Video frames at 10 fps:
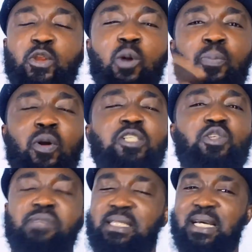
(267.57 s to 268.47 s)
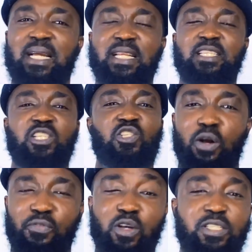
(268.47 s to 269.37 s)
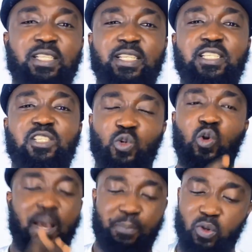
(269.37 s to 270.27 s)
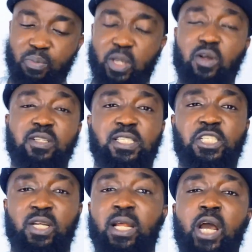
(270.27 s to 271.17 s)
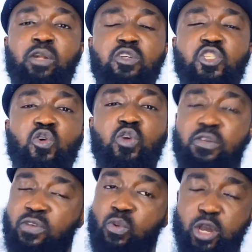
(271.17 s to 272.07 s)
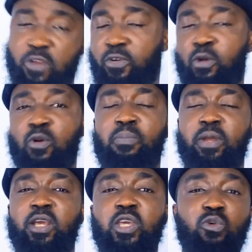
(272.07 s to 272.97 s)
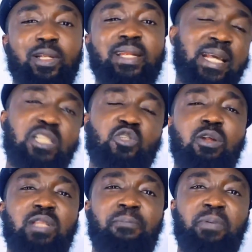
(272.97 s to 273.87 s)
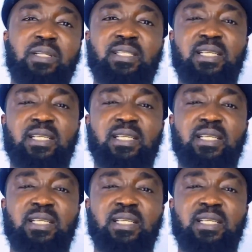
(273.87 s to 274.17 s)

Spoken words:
The whole point of data analysis, of course, it is to help you make your decision. And also, if you're working for a company, you would need to interpret